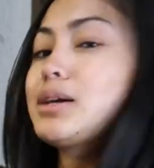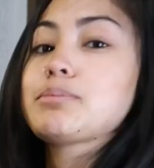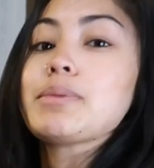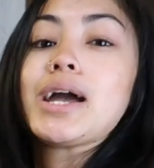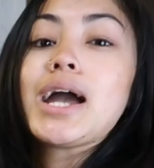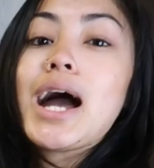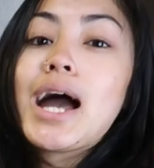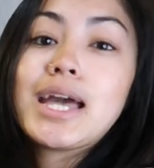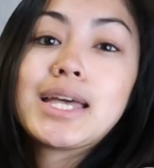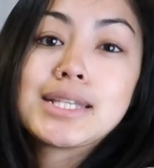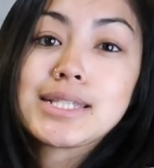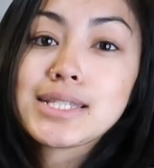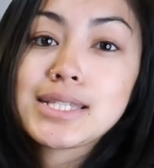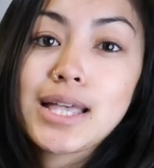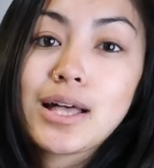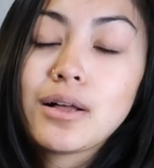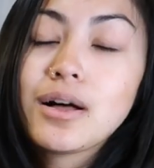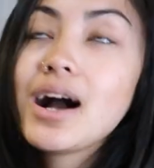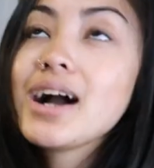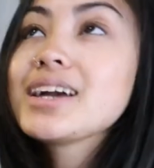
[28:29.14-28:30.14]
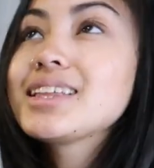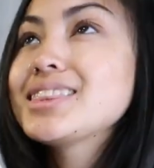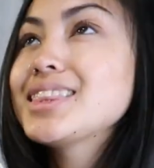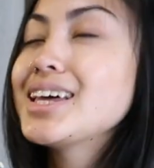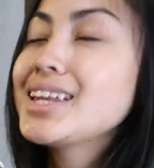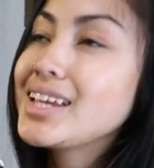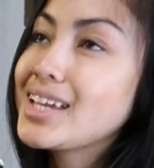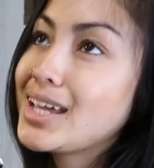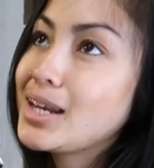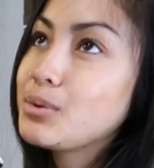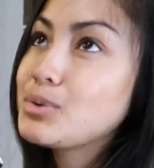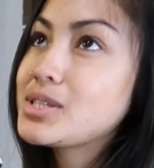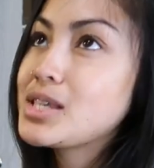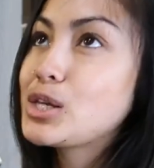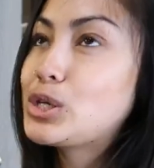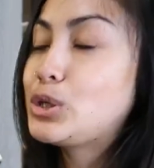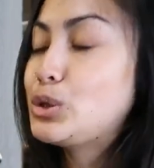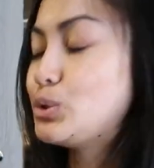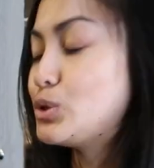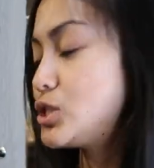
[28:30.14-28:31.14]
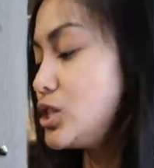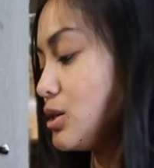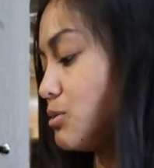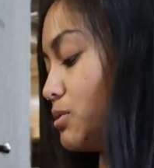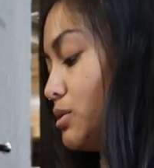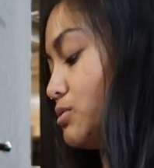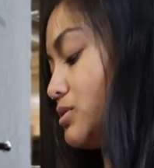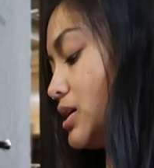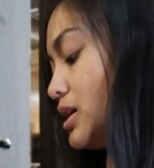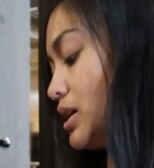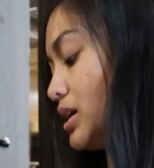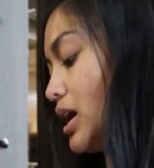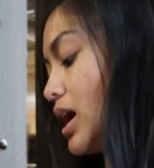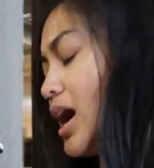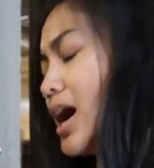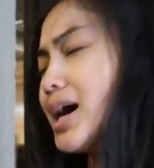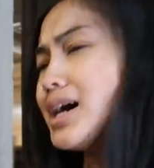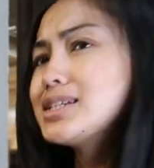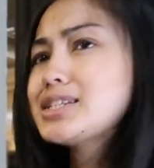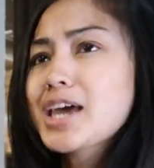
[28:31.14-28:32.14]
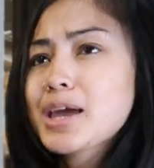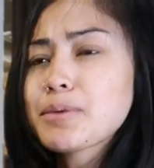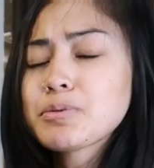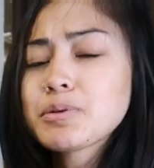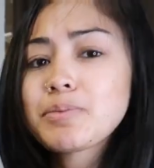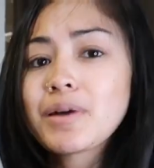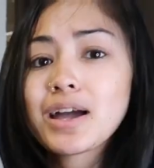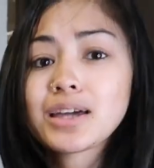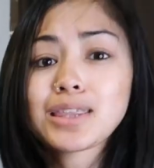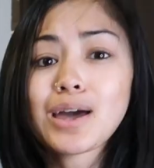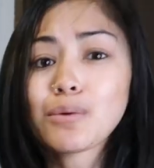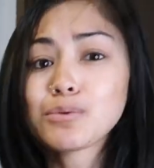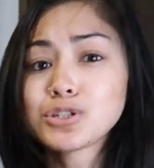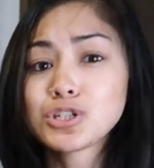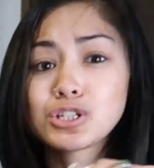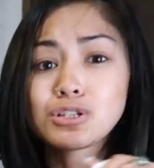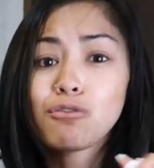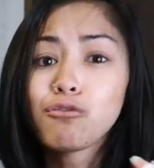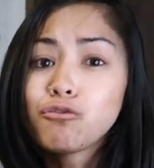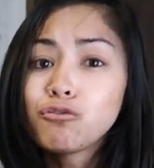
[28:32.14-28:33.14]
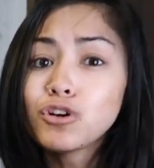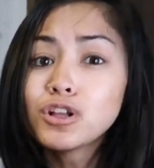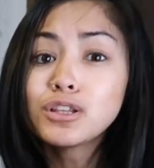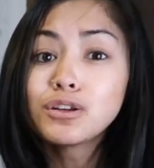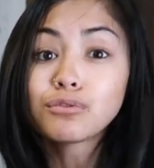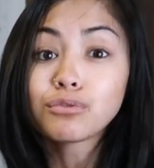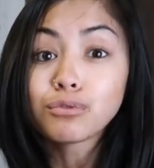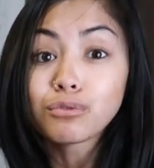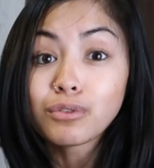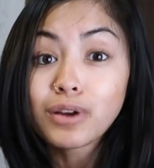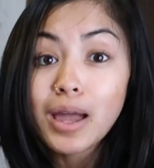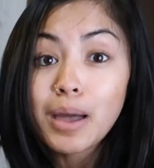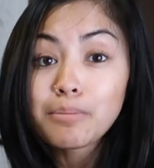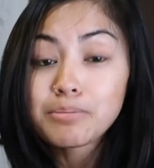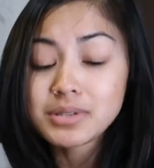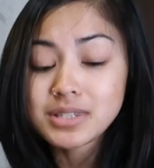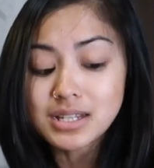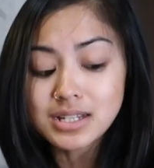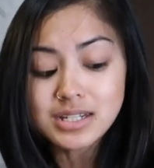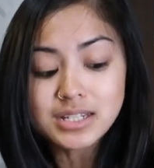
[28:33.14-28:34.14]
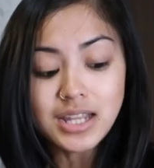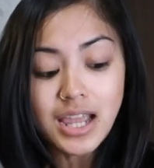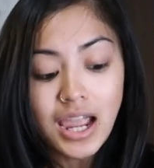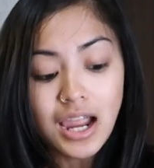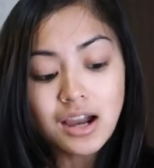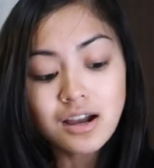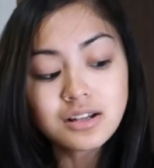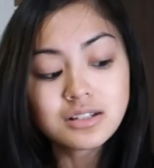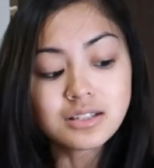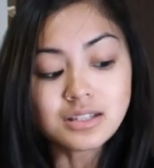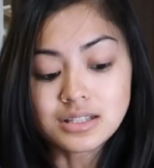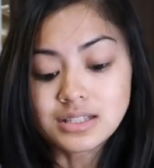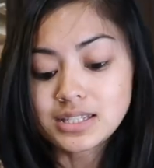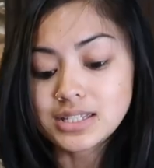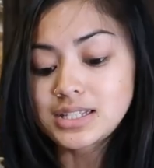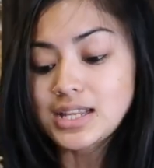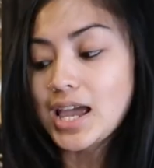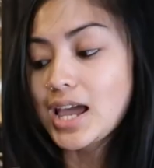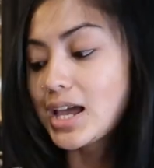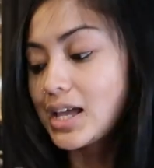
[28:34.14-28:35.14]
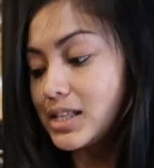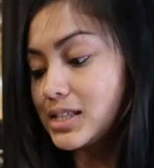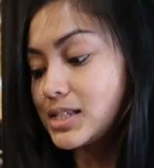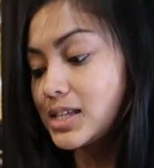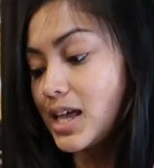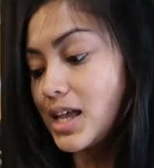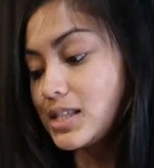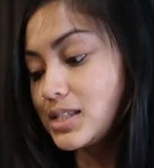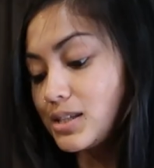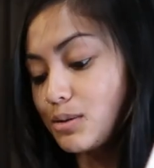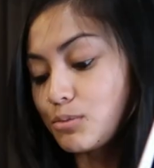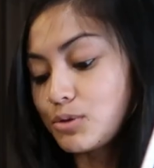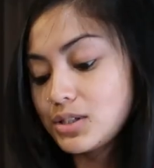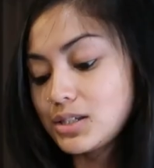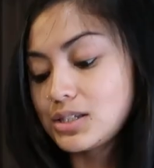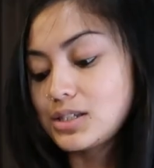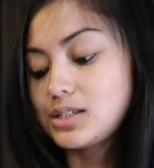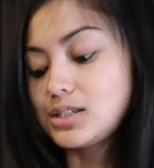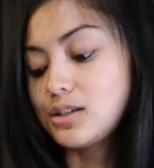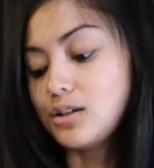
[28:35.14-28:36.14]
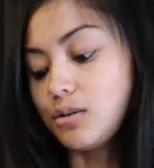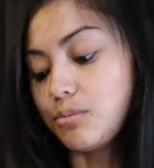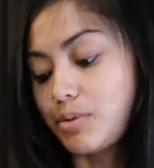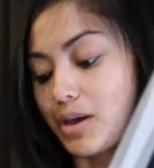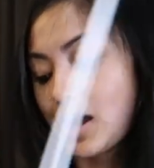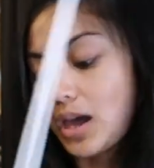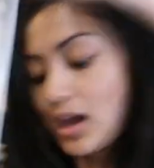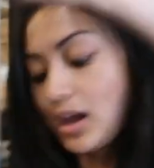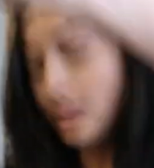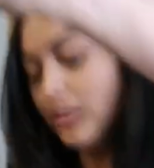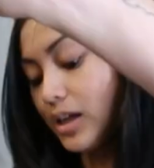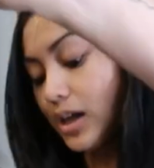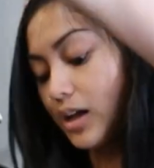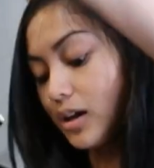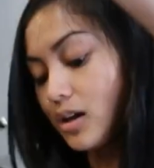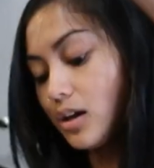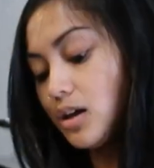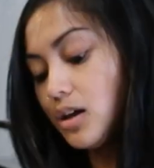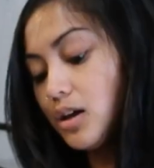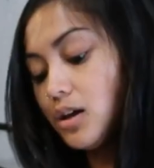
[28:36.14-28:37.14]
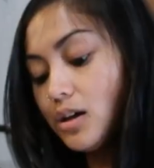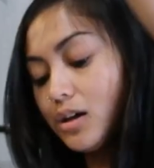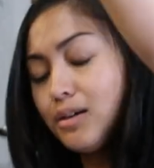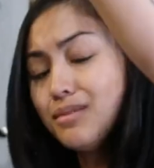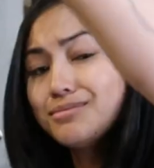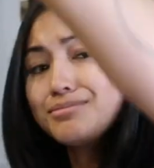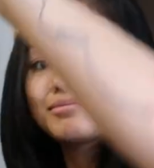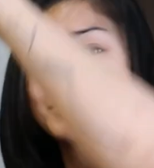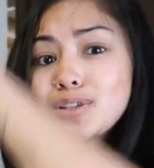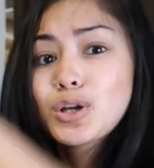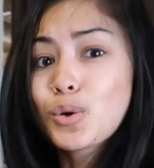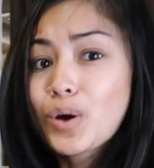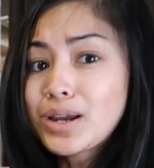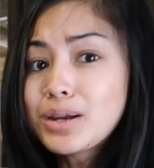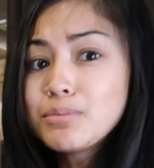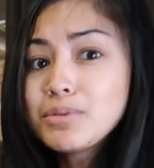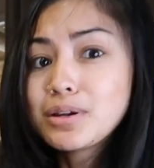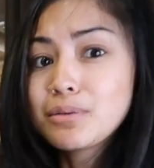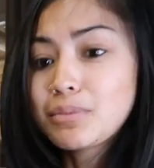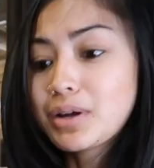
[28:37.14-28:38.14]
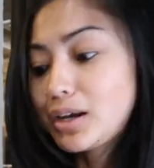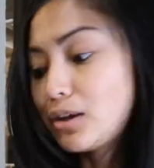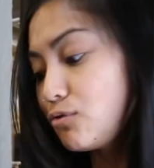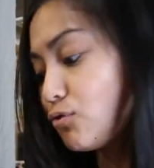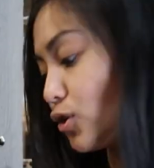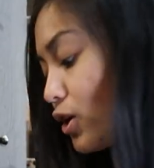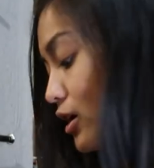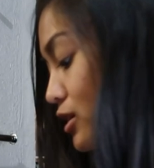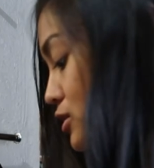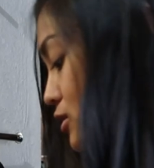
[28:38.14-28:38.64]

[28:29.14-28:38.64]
like my highest sale. Uh, then again, it was like Gucci, but it was like a diaper bag that was just full of rips and tears and stains, and someone still paid like quite a bit of money for